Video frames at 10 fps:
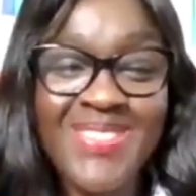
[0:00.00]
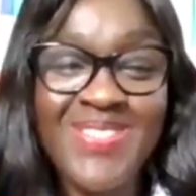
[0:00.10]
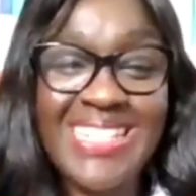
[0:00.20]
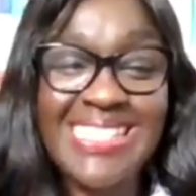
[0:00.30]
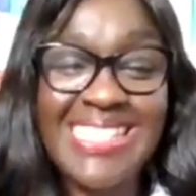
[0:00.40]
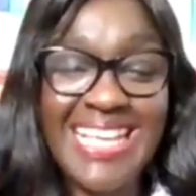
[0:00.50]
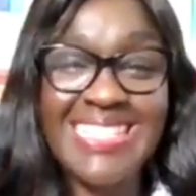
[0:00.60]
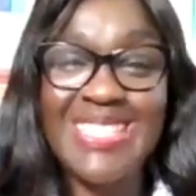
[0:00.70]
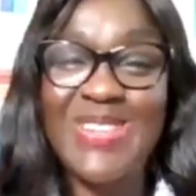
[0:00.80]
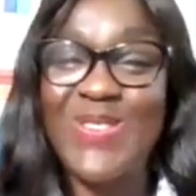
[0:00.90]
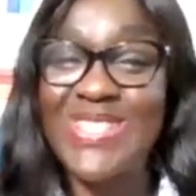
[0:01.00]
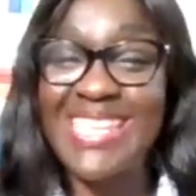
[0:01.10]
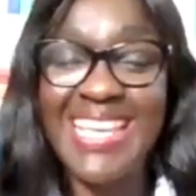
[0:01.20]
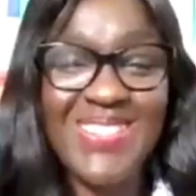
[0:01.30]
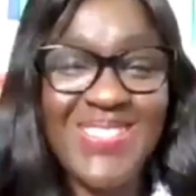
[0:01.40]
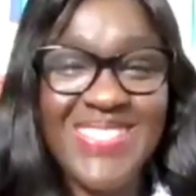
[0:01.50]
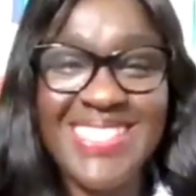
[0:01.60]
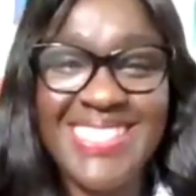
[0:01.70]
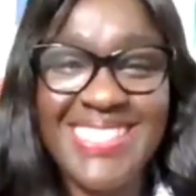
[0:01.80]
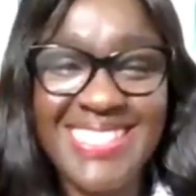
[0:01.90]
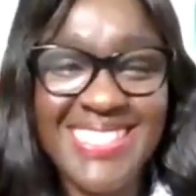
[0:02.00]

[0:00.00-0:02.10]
Fantastic. What else?